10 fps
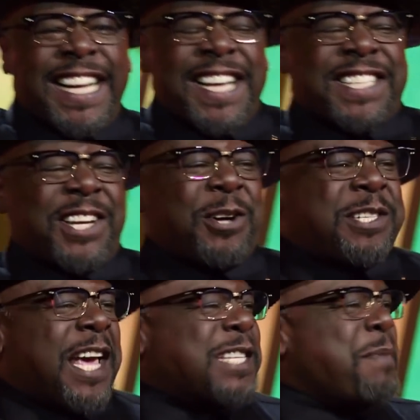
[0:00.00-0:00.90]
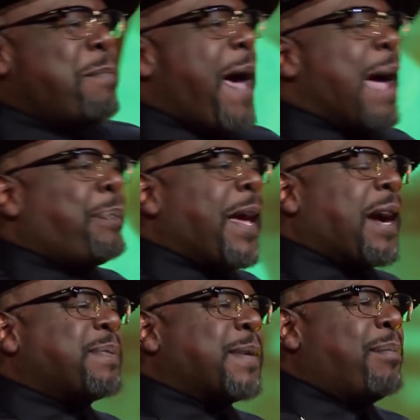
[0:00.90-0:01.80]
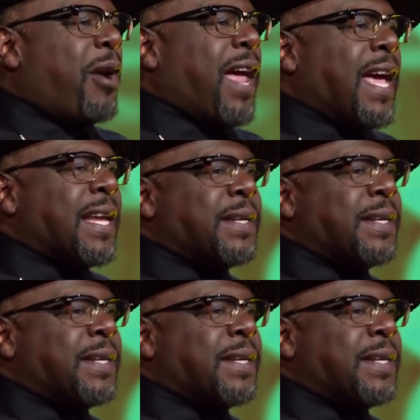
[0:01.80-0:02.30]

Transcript: She gonna text me back, pick up some bread.